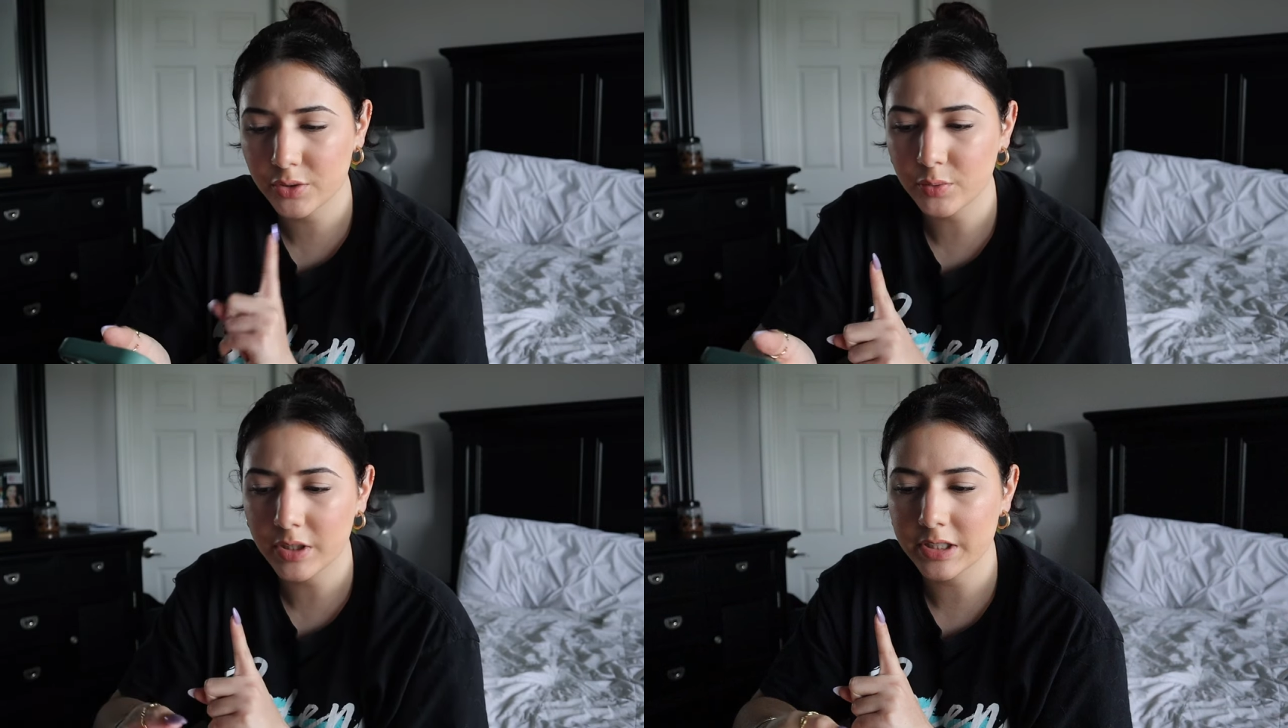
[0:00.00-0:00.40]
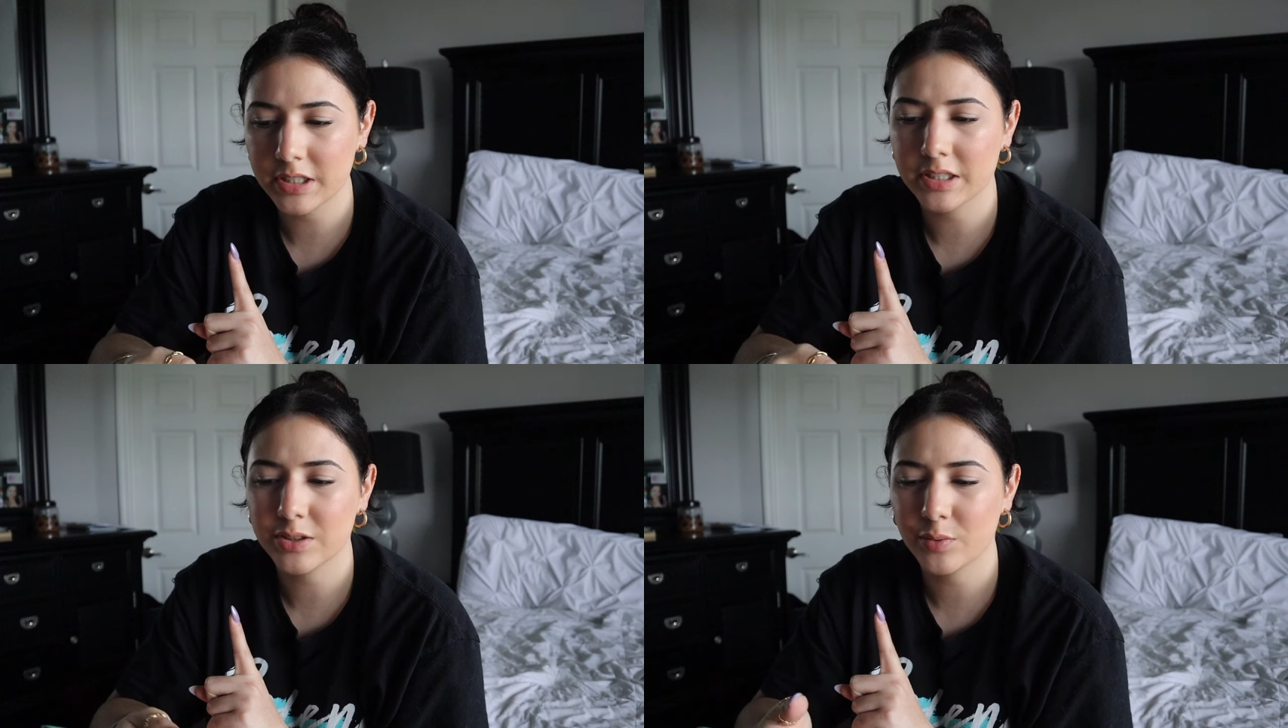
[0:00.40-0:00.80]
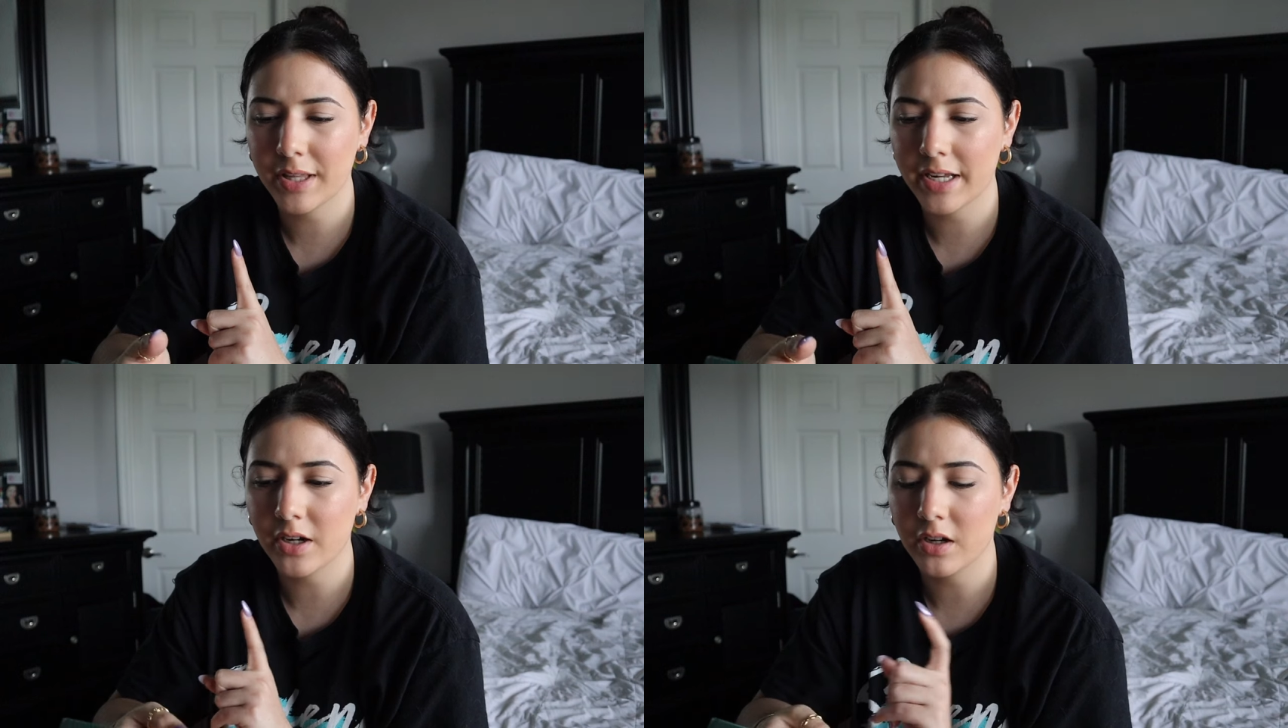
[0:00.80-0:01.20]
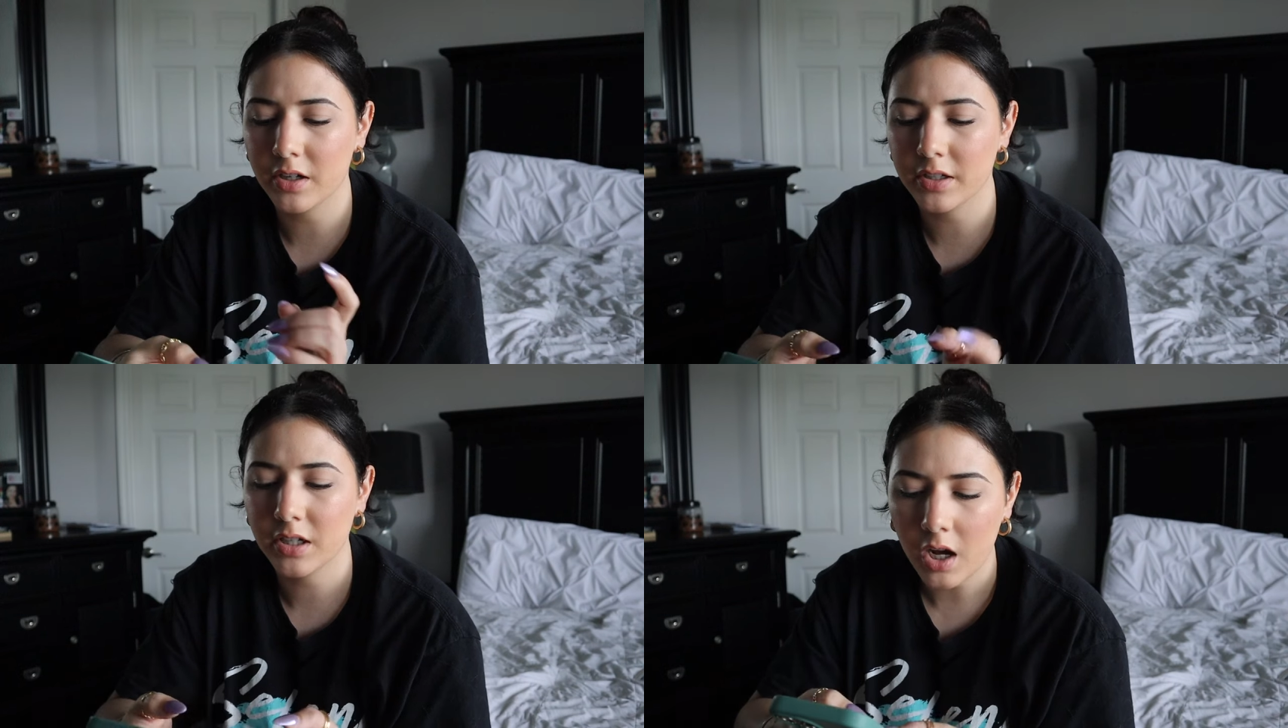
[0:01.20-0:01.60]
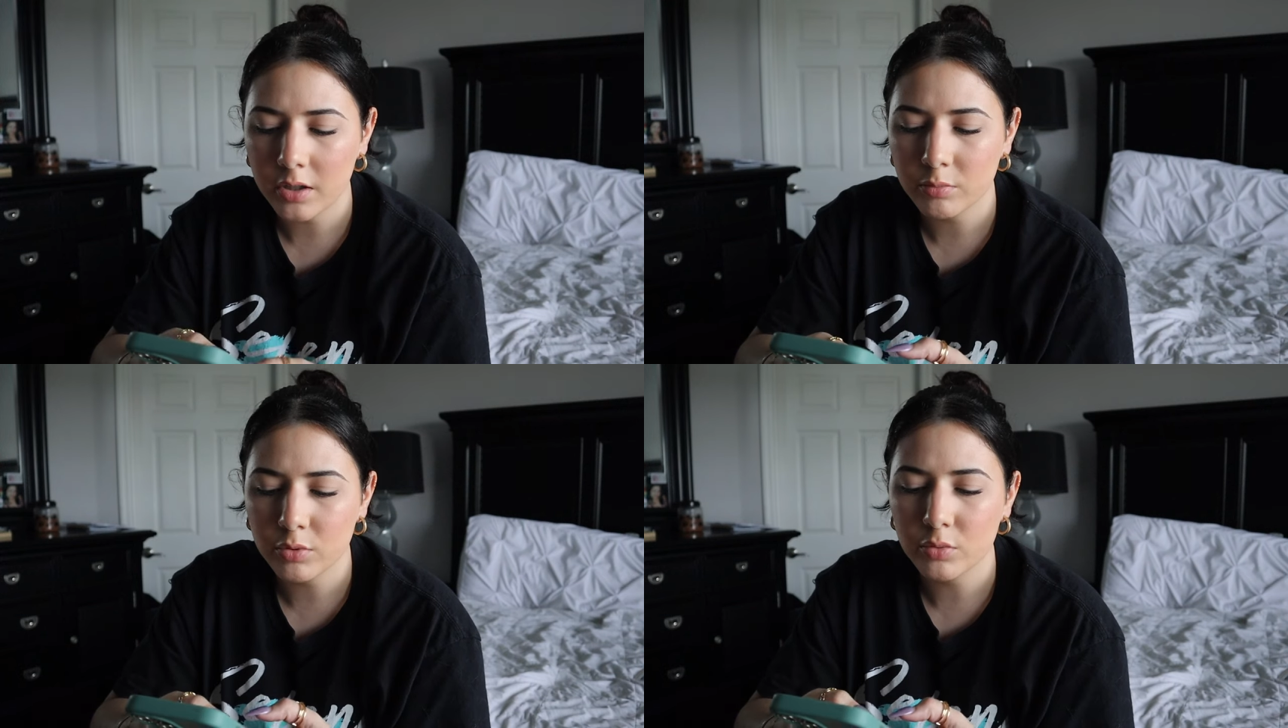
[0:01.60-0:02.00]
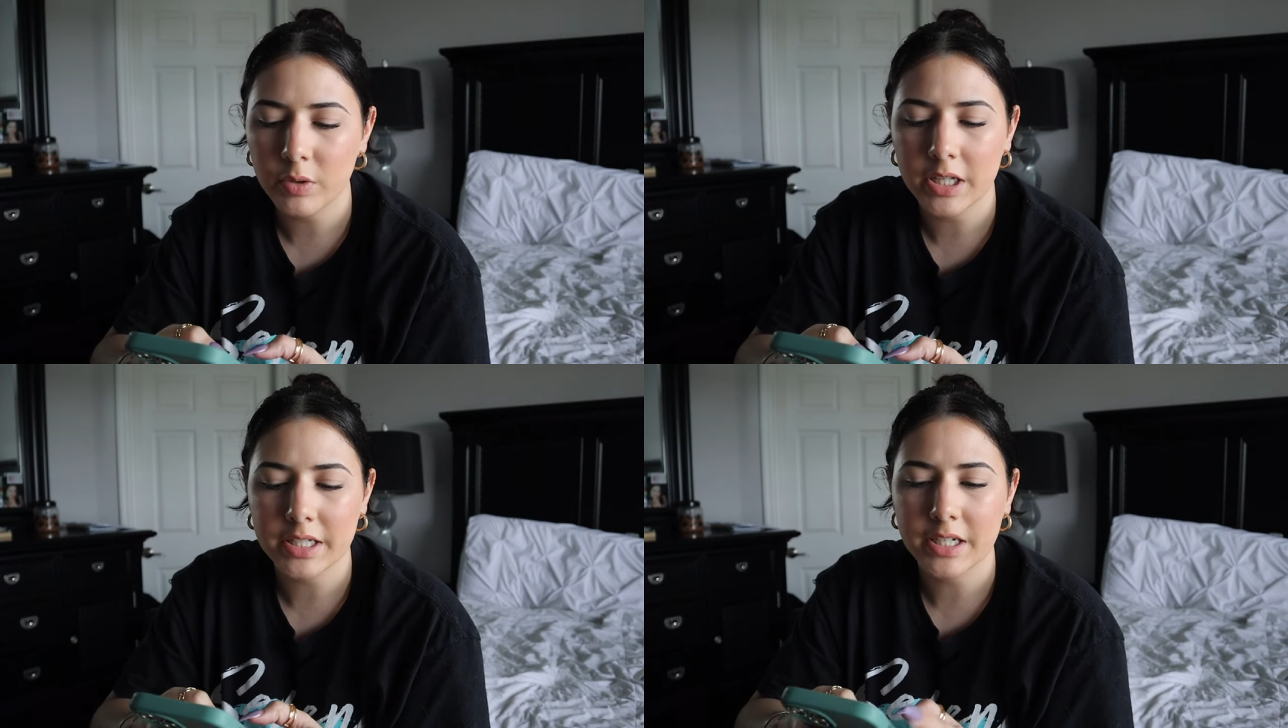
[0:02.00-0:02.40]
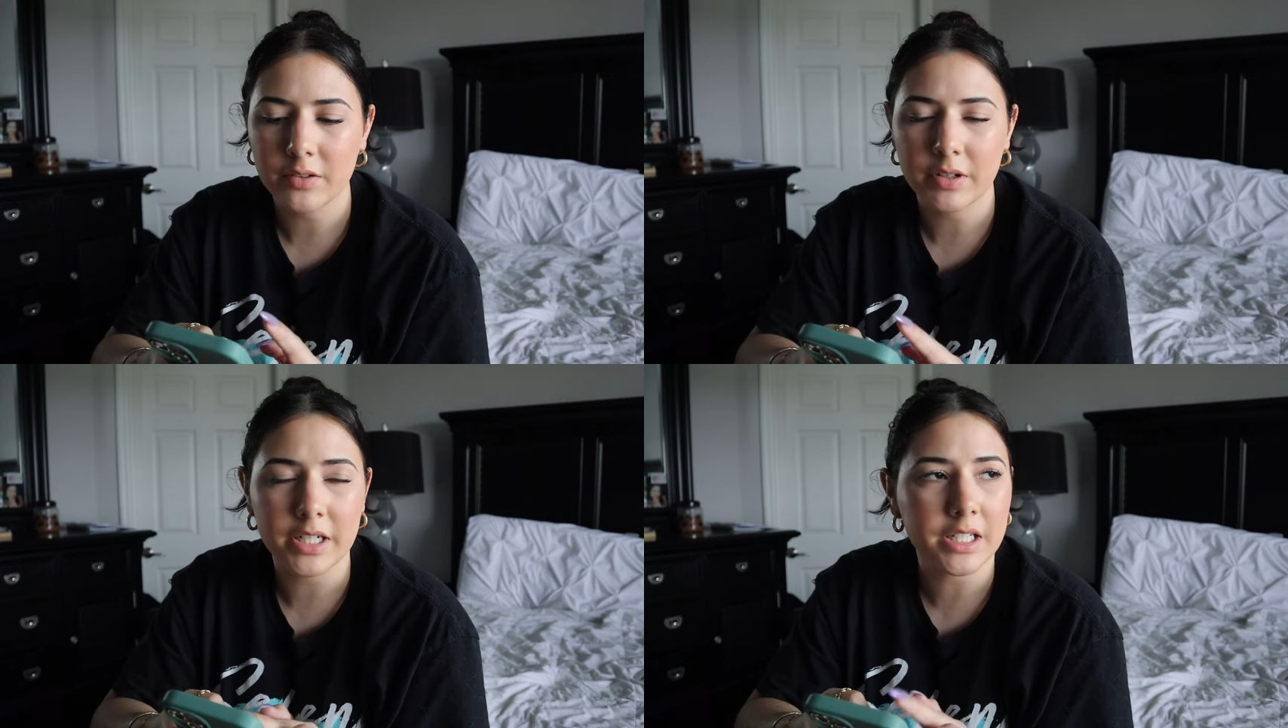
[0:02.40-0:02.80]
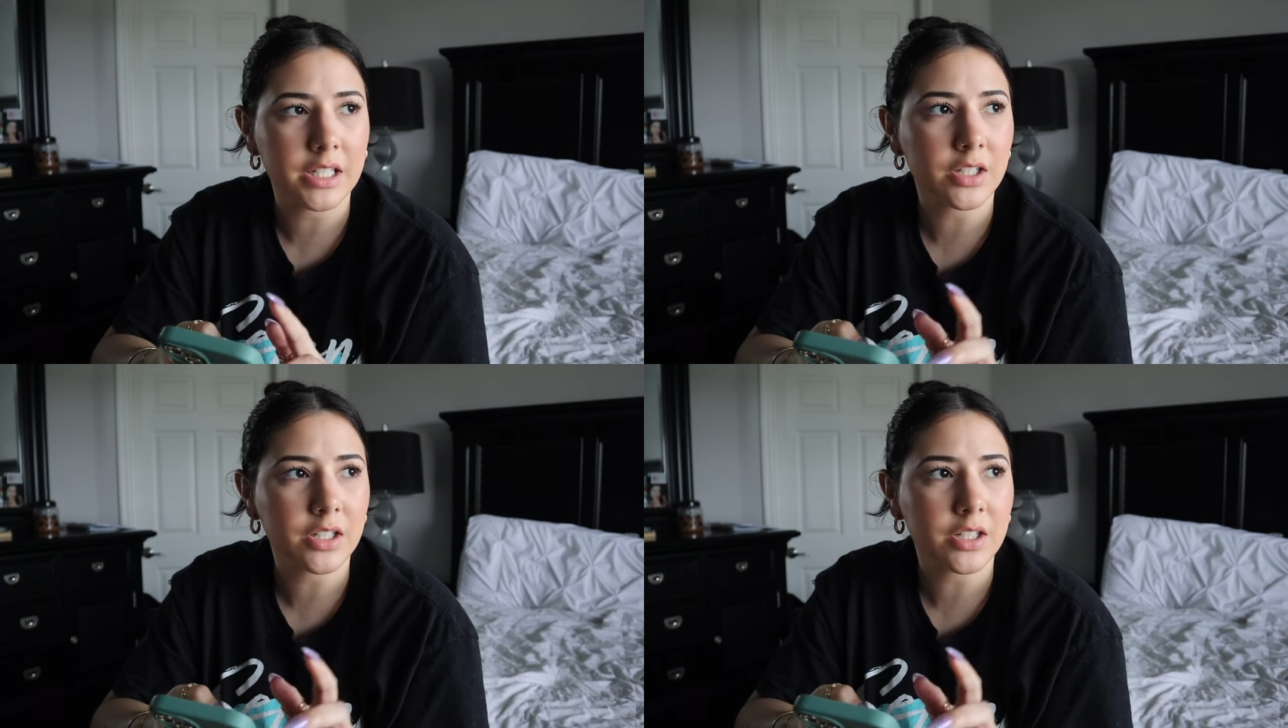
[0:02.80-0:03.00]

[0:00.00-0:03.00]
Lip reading: to listen to that on Audible while I get ready.